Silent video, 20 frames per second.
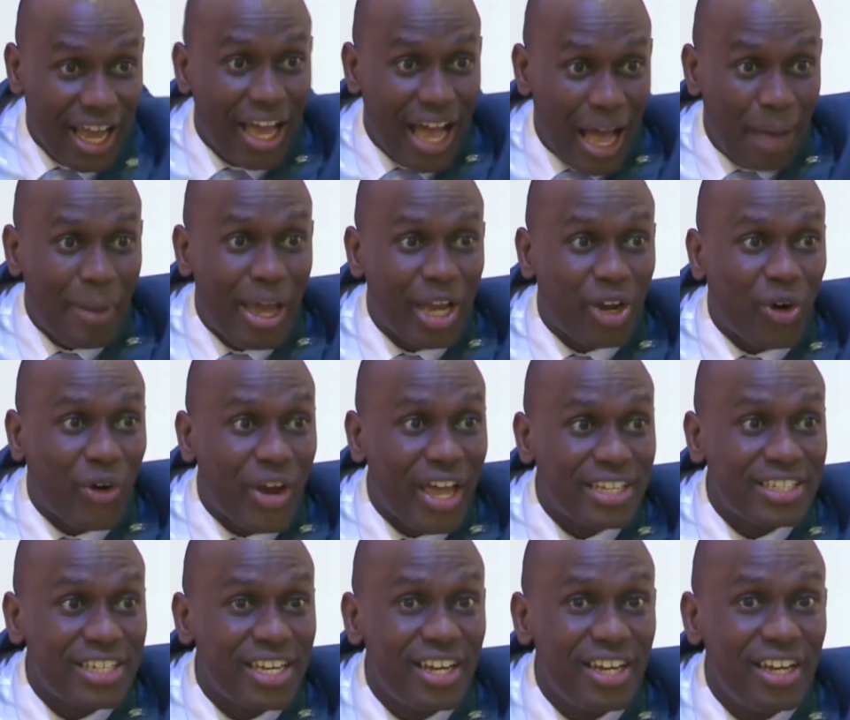Am I
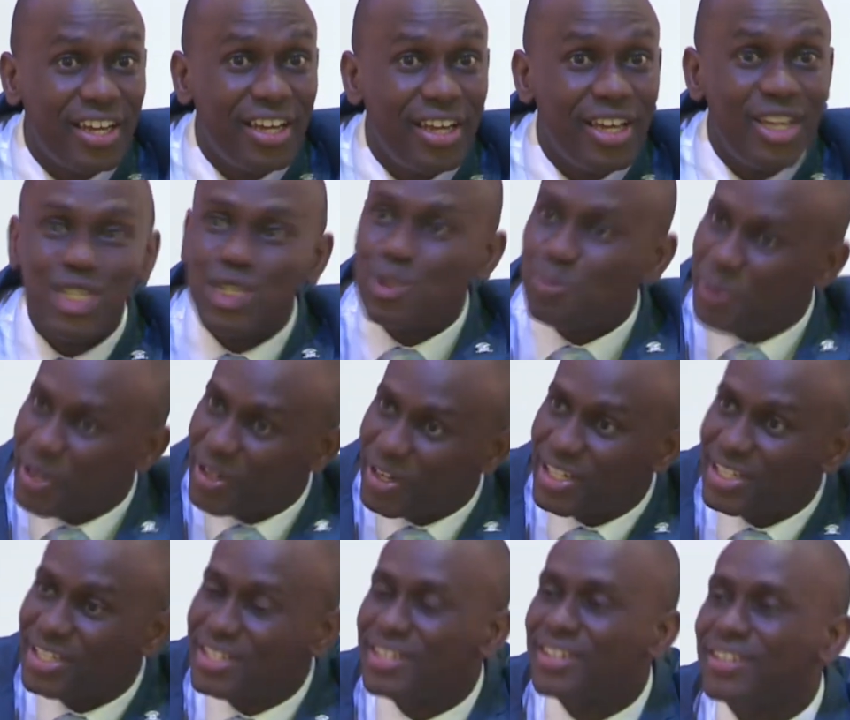correct? Spirit.